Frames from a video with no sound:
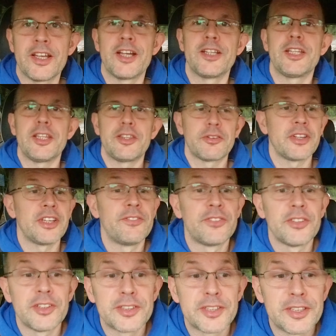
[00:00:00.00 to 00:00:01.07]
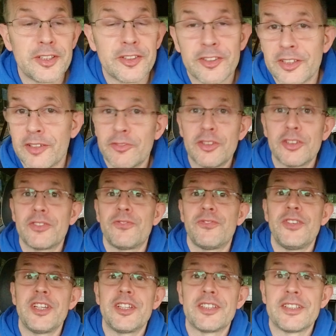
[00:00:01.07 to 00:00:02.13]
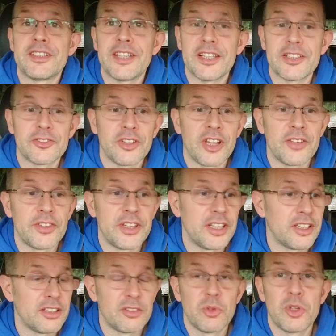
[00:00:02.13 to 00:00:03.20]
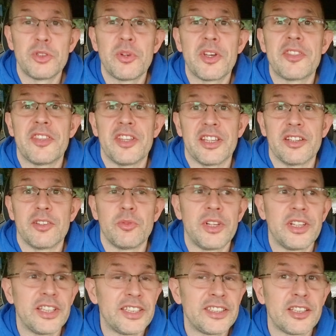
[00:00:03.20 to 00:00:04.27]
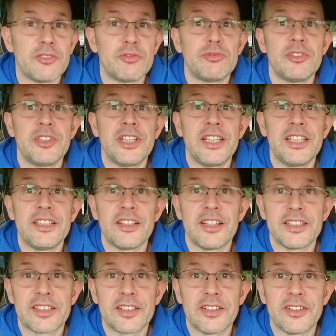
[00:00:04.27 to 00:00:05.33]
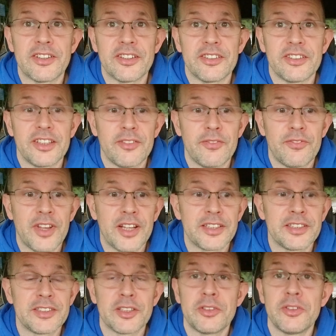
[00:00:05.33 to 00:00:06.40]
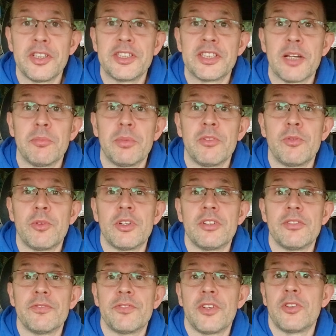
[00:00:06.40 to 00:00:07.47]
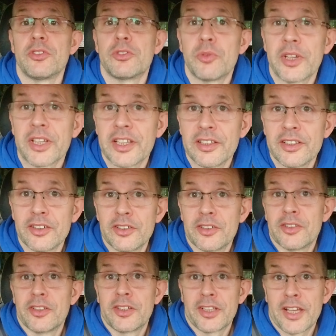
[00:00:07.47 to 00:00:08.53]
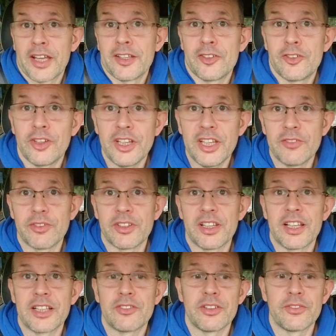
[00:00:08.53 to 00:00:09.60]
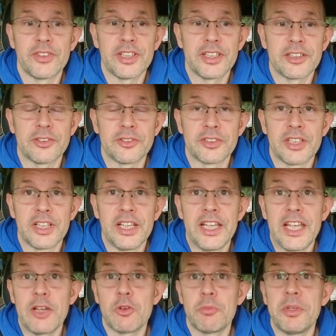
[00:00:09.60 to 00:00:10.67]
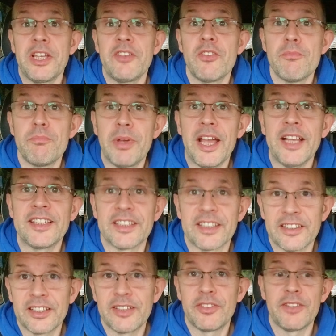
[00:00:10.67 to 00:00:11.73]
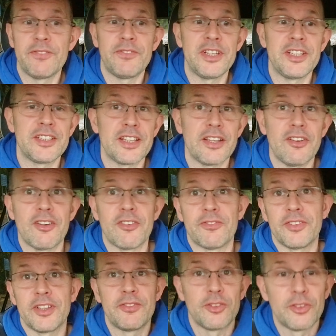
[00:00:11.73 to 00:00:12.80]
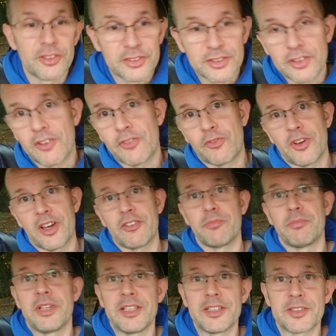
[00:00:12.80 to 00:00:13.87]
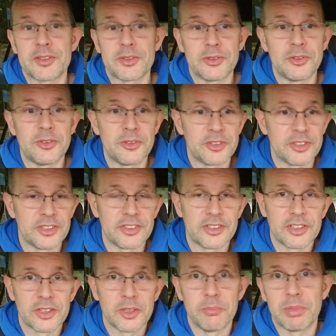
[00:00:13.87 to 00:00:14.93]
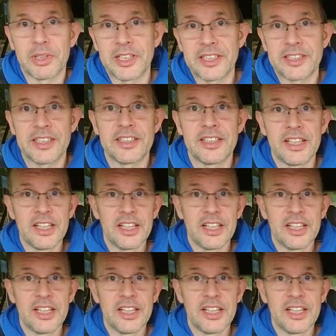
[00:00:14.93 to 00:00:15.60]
ID3 First Edition. I've just finished the test driving it. What do I think? Well, it's a really nice car. In fact, it's a good example of what Volkswagen can achieve with electric vehicles. It would be even better if they finished it off. If all the software had been installed and completed,